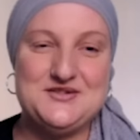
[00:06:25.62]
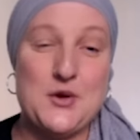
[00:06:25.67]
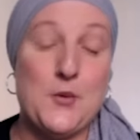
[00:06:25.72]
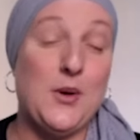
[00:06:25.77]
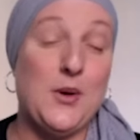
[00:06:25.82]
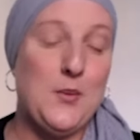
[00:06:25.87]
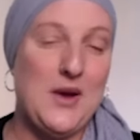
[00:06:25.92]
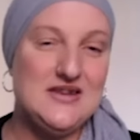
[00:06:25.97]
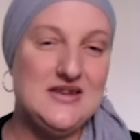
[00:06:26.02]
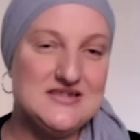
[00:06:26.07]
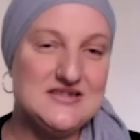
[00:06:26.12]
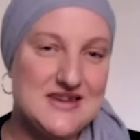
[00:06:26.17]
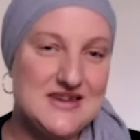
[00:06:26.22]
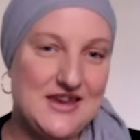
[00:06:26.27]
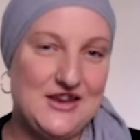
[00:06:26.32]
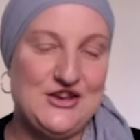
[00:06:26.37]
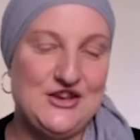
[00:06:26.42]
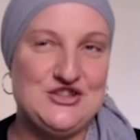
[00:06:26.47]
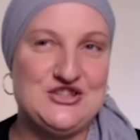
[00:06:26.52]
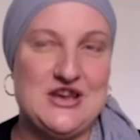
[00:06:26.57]
So, we went to
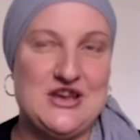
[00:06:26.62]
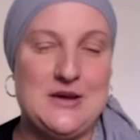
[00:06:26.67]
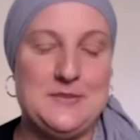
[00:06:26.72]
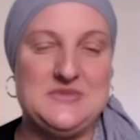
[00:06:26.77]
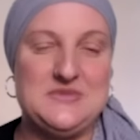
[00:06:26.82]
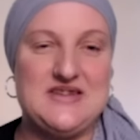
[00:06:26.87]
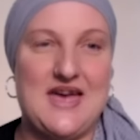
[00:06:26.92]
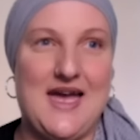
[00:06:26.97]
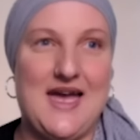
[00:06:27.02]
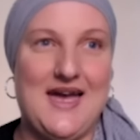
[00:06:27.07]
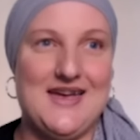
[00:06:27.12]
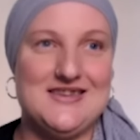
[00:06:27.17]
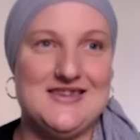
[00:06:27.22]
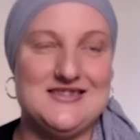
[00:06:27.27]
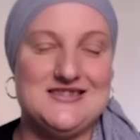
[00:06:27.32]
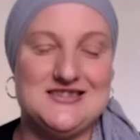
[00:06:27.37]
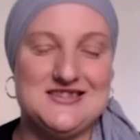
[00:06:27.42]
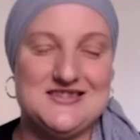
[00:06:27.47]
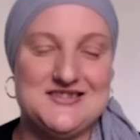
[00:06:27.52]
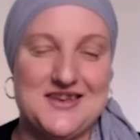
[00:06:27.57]
Egypt,
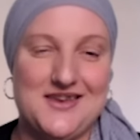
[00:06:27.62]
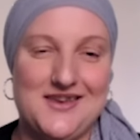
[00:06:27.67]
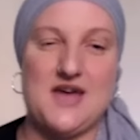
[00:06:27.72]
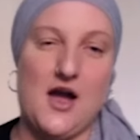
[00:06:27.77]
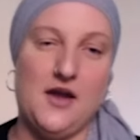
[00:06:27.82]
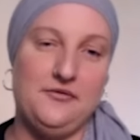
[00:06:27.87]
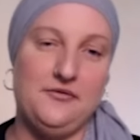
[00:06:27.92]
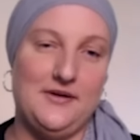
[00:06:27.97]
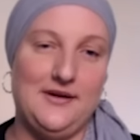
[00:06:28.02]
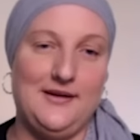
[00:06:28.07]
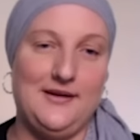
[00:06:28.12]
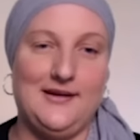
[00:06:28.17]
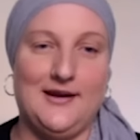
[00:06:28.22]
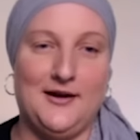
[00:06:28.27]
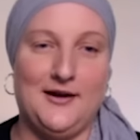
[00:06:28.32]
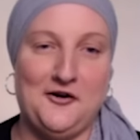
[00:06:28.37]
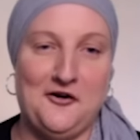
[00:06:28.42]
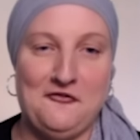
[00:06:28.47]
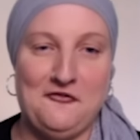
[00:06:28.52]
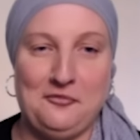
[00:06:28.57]
and I fell in
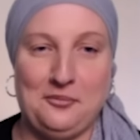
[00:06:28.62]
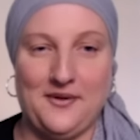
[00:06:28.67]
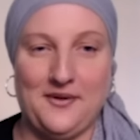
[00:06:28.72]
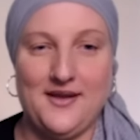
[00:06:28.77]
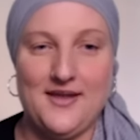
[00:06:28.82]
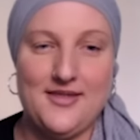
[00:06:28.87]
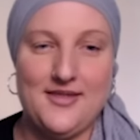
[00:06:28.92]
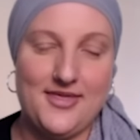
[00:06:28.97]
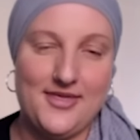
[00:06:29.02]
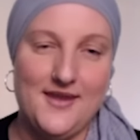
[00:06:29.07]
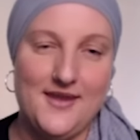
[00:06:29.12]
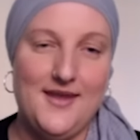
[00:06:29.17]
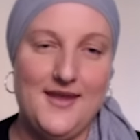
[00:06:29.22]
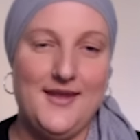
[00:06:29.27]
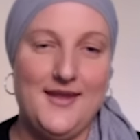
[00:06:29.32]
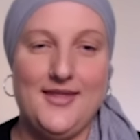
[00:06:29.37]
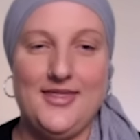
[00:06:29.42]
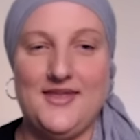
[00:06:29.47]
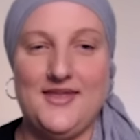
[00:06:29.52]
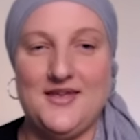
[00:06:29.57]
love with
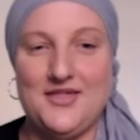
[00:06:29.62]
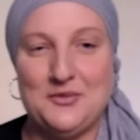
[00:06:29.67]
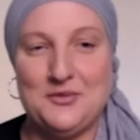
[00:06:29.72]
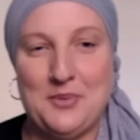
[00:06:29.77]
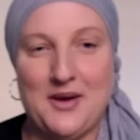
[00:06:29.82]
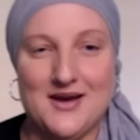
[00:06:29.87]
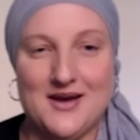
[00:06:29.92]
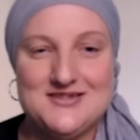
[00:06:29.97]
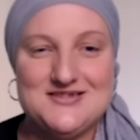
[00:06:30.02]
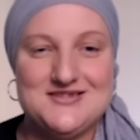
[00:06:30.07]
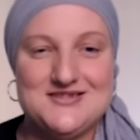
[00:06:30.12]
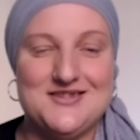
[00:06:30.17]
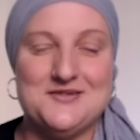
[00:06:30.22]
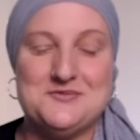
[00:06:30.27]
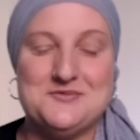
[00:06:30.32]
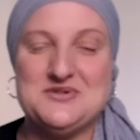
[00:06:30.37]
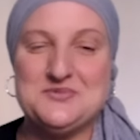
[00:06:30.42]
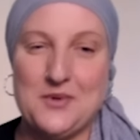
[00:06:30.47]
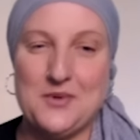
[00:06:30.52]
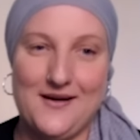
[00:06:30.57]
the, the person that
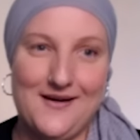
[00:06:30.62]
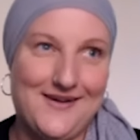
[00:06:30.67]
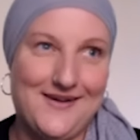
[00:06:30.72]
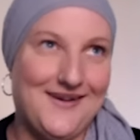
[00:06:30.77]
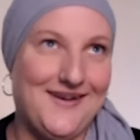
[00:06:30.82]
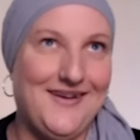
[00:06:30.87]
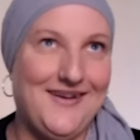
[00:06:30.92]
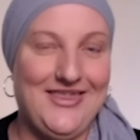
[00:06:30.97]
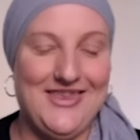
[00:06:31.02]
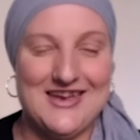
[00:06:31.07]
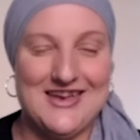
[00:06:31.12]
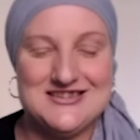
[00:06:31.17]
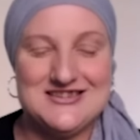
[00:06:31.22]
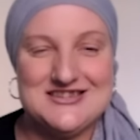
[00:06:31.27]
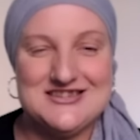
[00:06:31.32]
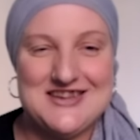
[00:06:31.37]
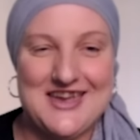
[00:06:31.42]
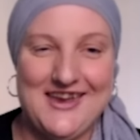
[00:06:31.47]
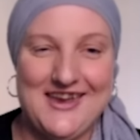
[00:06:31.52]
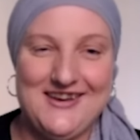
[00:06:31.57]
was working, the
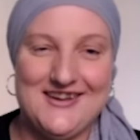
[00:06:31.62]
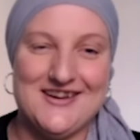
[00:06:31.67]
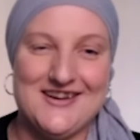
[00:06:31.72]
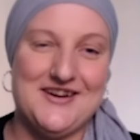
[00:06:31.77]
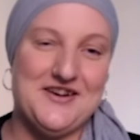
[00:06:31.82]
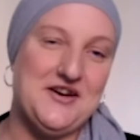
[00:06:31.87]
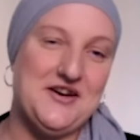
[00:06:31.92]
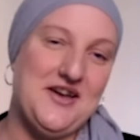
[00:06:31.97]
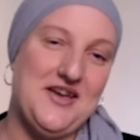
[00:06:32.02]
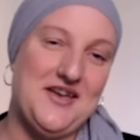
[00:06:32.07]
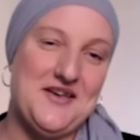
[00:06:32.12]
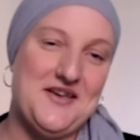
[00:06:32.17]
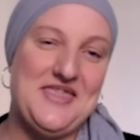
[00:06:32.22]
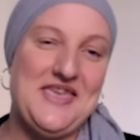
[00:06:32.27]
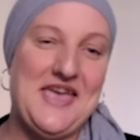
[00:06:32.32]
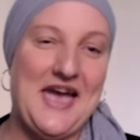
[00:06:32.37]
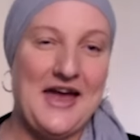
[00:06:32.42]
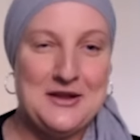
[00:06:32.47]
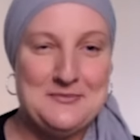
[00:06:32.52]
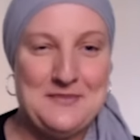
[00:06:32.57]
entertainer, uh,
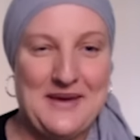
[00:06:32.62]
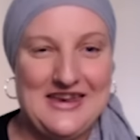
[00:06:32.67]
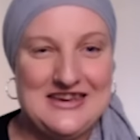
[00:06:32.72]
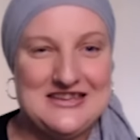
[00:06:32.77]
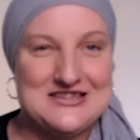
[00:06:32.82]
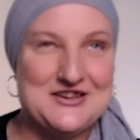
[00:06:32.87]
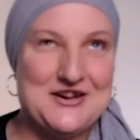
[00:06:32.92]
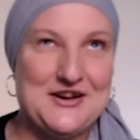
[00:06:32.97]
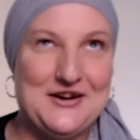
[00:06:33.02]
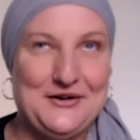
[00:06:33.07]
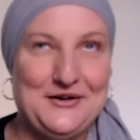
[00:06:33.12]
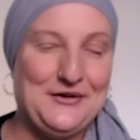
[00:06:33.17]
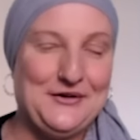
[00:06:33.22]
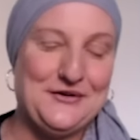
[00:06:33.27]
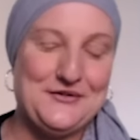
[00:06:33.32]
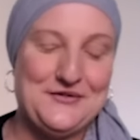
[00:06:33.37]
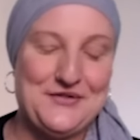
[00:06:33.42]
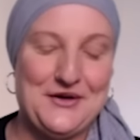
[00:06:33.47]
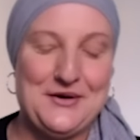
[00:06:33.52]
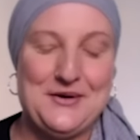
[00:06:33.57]
the animator
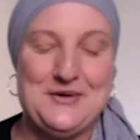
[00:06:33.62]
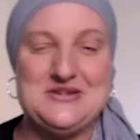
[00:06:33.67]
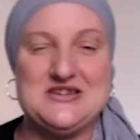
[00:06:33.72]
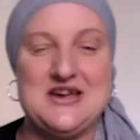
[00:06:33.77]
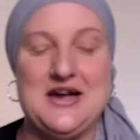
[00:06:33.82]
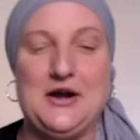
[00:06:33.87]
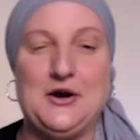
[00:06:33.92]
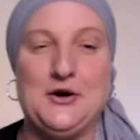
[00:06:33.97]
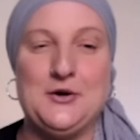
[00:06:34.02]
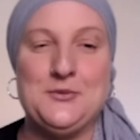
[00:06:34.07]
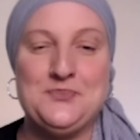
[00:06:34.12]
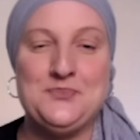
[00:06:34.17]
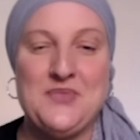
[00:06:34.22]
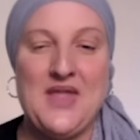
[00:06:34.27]
of the hotel.